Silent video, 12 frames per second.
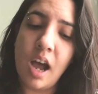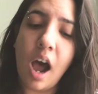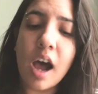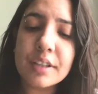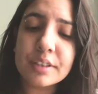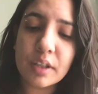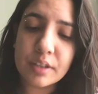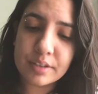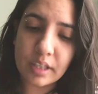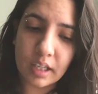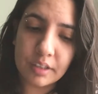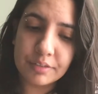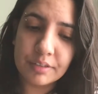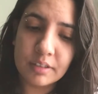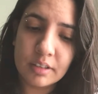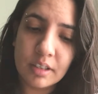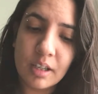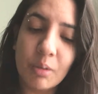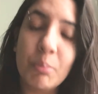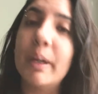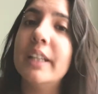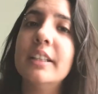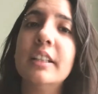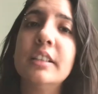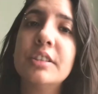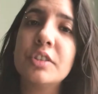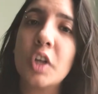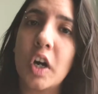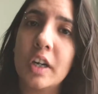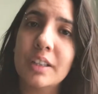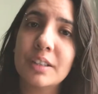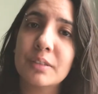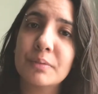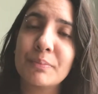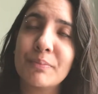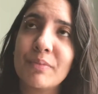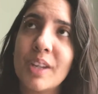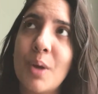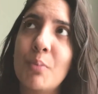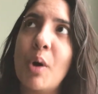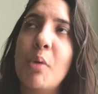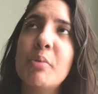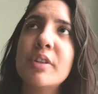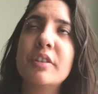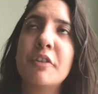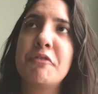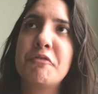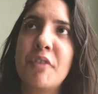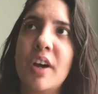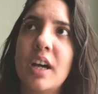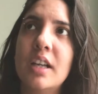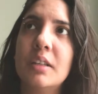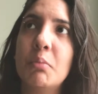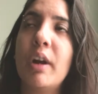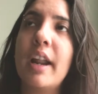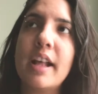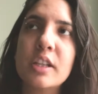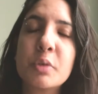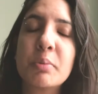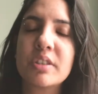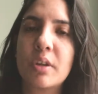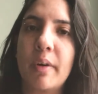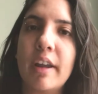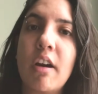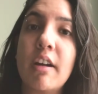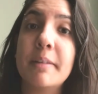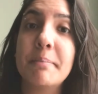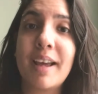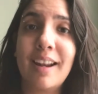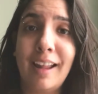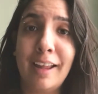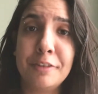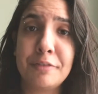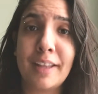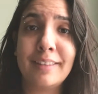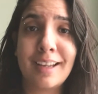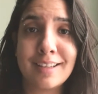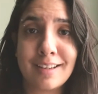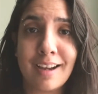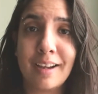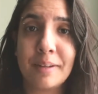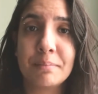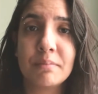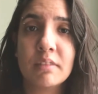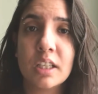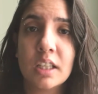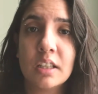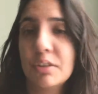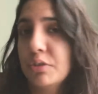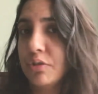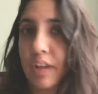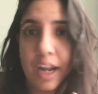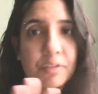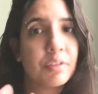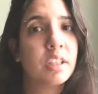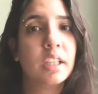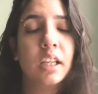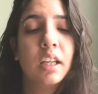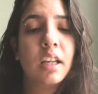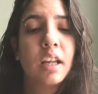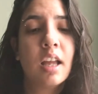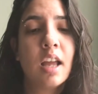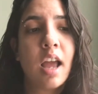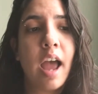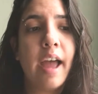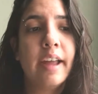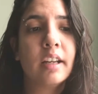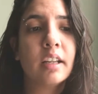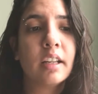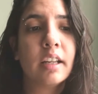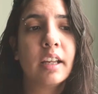ask yourself, when did it start? What else was going on in my life at that time, generally? And